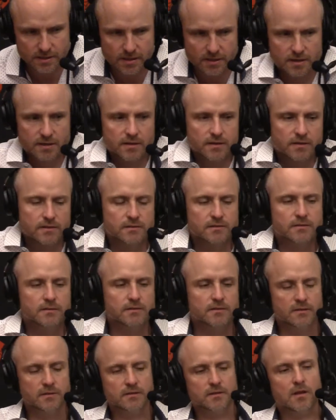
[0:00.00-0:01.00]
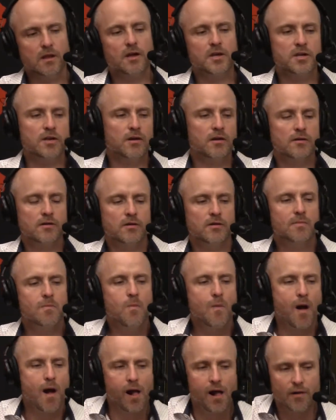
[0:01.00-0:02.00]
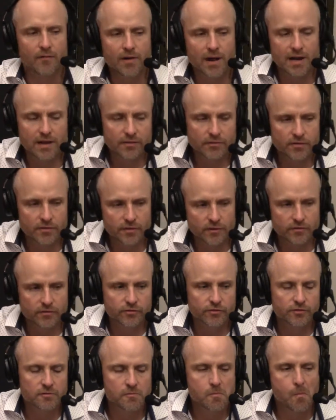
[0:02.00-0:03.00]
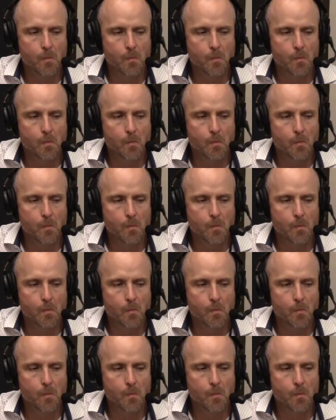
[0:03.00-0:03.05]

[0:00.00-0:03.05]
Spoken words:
a lot younger, I ran into this